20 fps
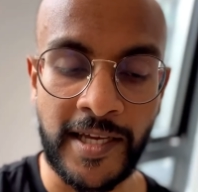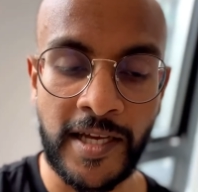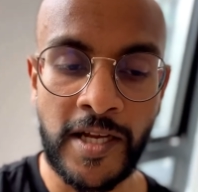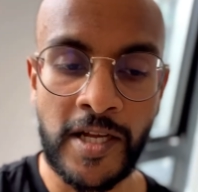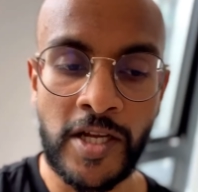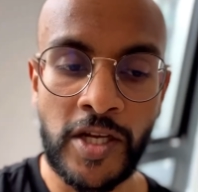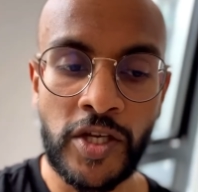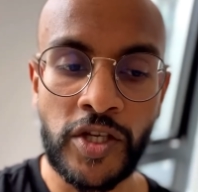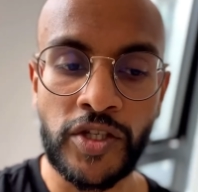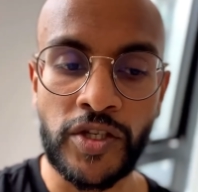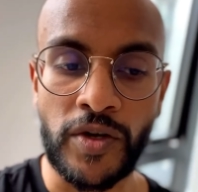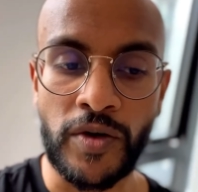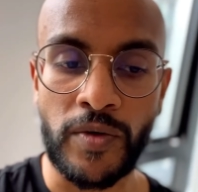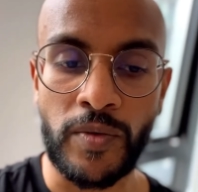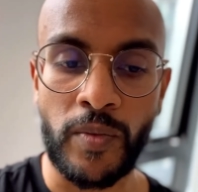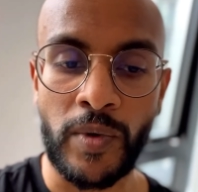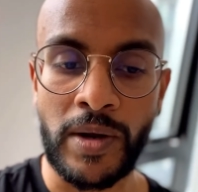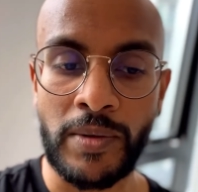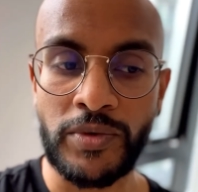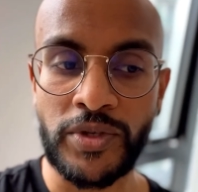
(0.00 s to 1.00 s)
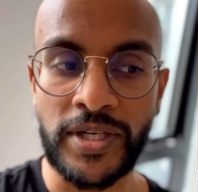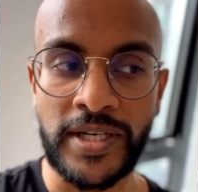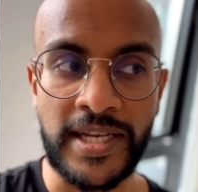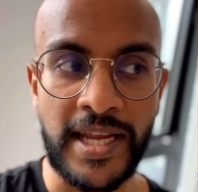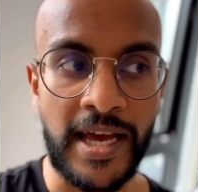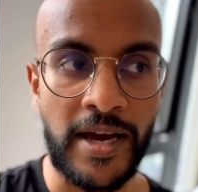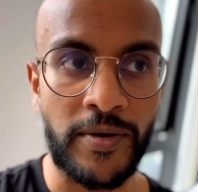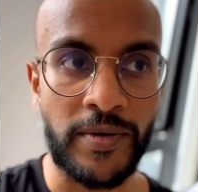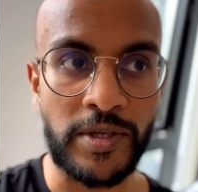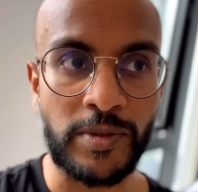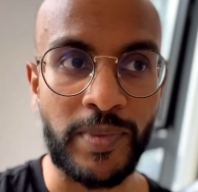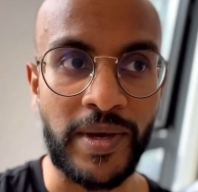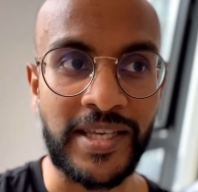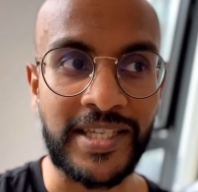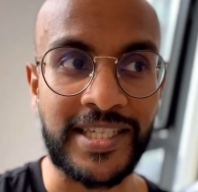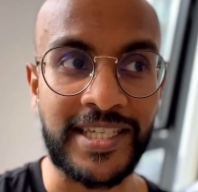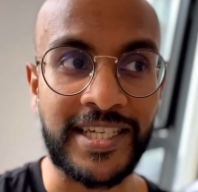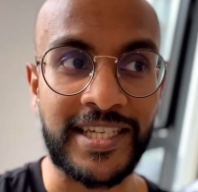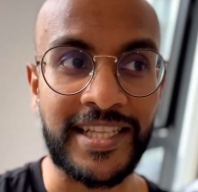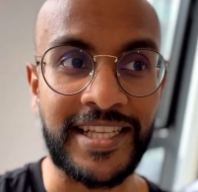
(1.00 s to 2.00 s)
So what I'm doing now is
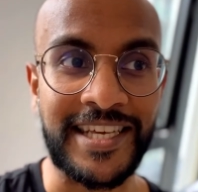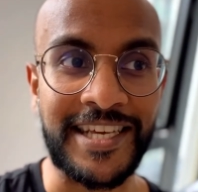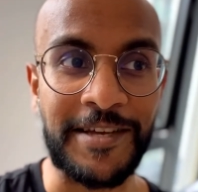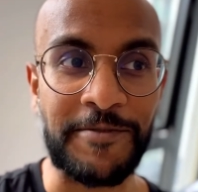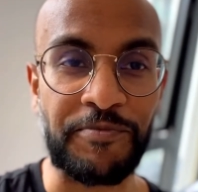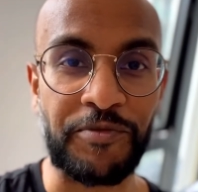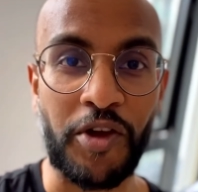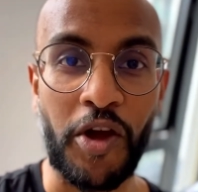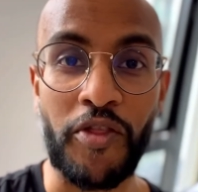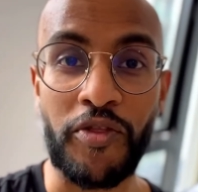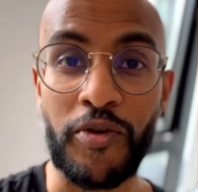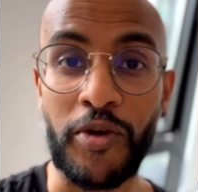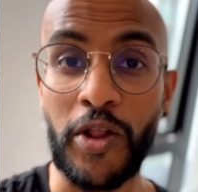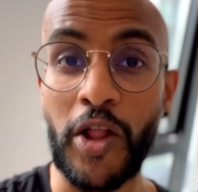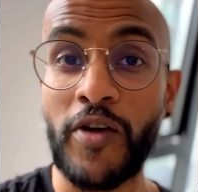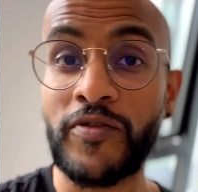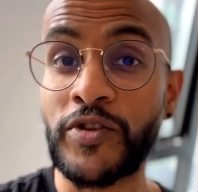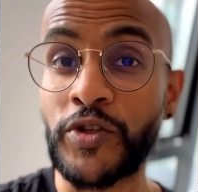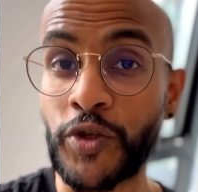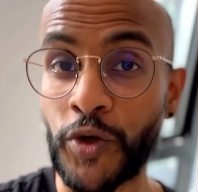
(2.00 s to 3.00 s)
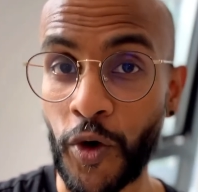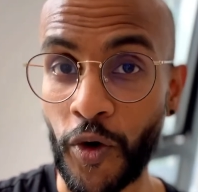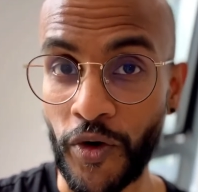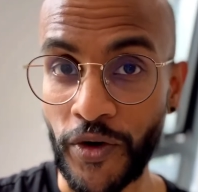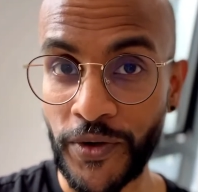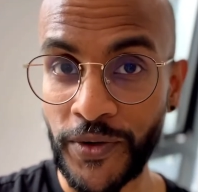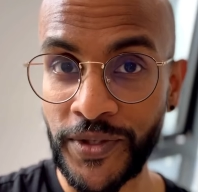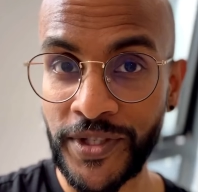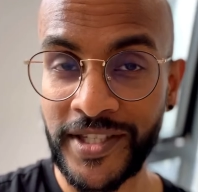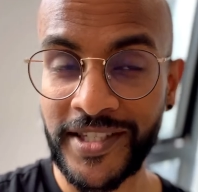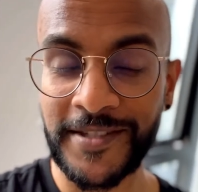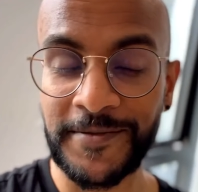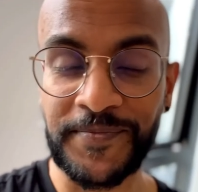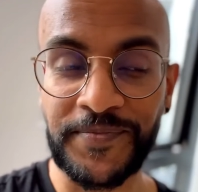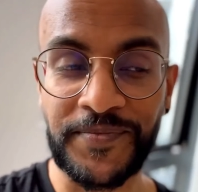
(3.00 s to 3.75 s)
basically going through a lot of tutorials,